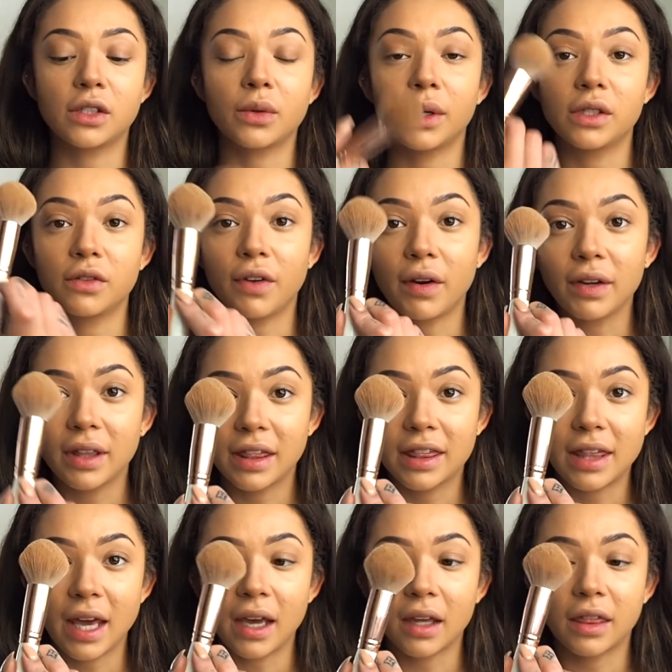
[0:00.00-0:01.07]
So I use a very
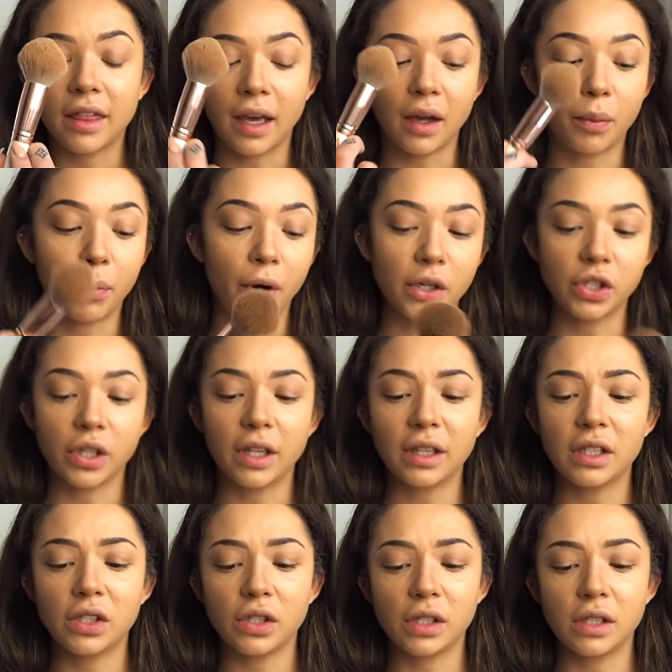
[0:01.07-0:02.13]
thick brush. I think
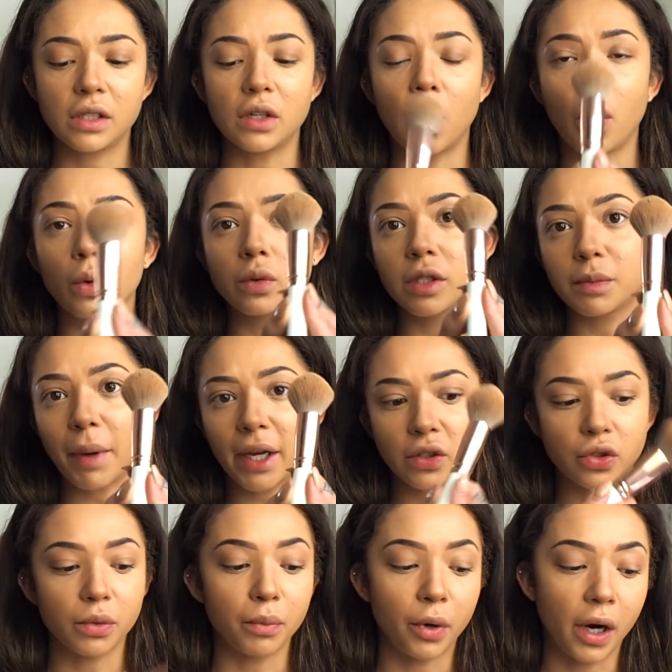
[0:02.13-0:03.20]
this is an old
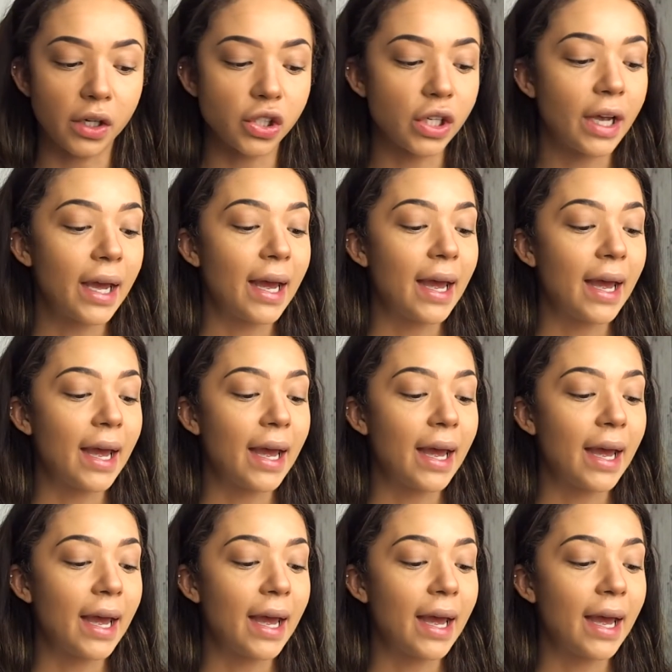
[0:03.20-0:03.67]
Spectrum brush.